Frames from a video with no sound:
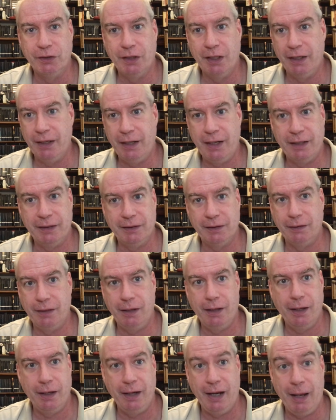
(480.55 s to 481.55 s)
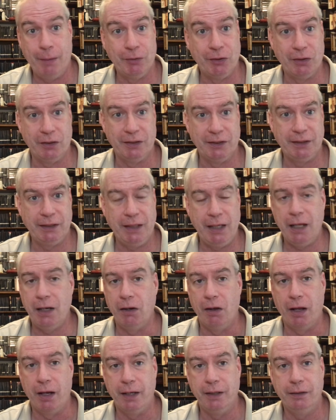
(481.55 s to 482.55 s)
that it has an, an Amazon skin
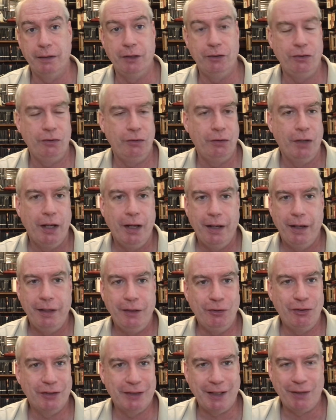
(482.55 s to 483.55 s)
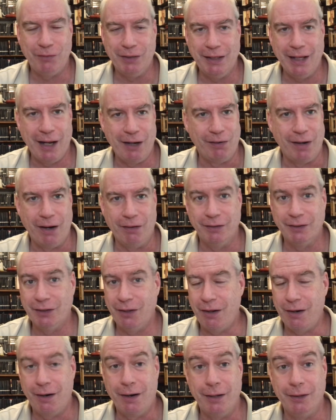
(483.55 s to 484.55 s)
on it that you, you just have to get around. It's
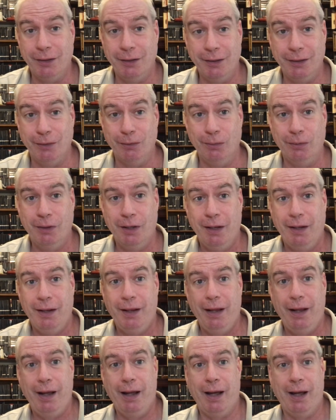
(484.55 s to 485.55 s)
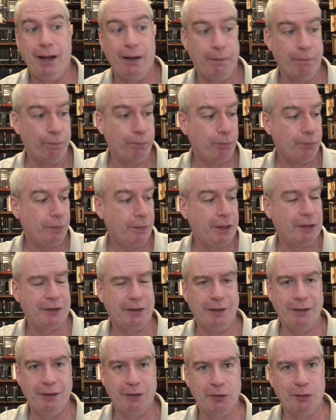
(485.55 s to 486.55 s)
not hard to do. Uh, there's
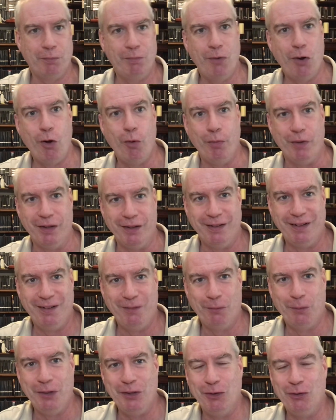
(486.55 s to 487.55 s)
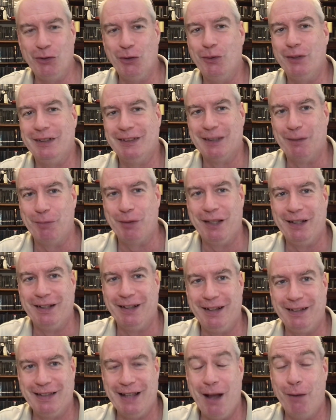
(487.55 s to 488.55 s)
there's a moment when you're doing something
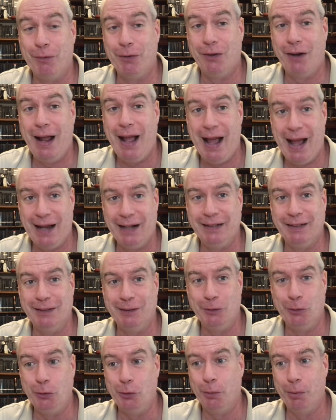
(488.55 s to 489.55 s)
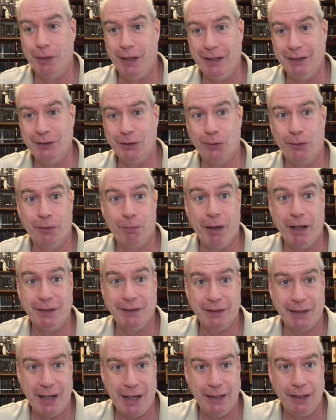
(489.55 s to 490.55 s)
like that, when you're adding the Google Play Store by
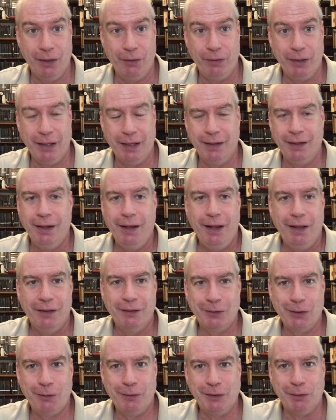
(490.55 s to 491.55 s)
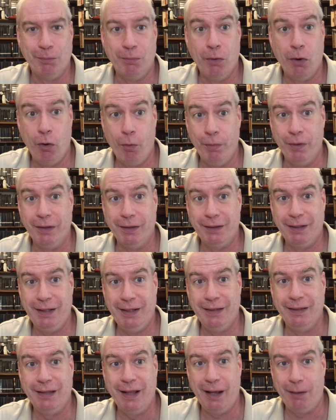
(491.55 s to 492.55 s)
sideloading it. There's always a moment
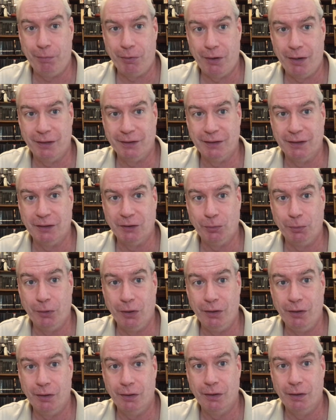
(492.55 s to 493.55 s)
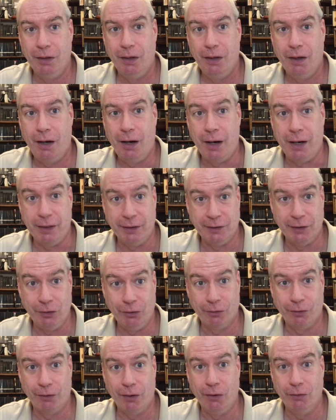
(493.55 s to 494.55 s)
in that process where your heart is in
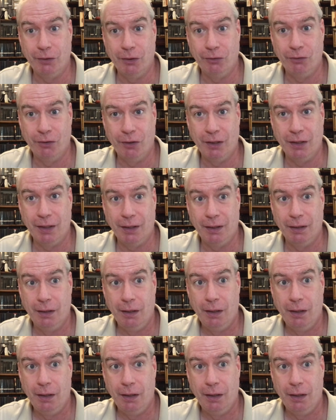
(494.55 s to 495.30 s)
your throat because you're thinking